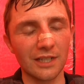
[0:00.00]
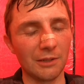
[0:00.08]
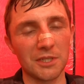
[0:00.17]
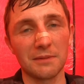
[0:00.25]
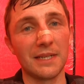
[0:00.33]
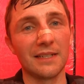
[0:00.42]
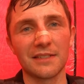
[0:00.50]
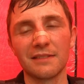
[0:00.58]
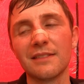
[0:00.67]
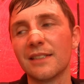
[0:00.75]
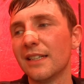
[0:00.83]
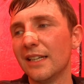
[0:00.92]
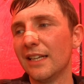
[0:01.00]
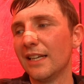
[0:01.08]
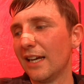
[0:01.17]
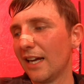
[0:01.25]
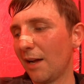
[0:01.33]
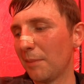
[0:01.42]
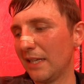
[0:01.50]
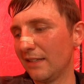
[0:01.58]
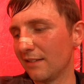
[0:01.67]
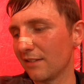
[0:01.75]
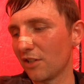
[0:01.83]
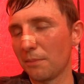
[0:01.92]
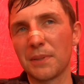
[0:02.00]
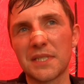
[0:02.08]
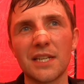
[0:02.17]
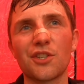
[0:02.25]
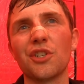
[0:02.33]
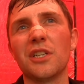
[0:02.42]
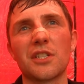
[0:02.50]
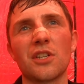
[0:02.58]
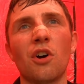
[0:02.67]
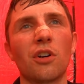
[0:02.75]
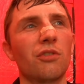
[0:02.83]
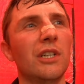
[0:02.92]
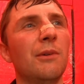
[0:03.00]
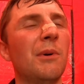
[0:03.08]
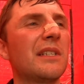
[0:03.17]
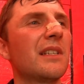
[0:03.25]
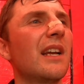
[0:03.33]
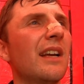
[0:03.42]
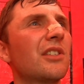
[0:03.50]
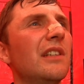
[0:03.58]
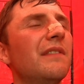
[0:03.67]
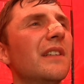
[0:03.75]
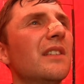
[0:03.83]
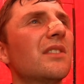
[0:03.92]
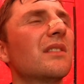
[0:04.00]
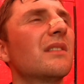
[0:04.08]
It was amazing. I mean, the position is not great. Where did I actually finish?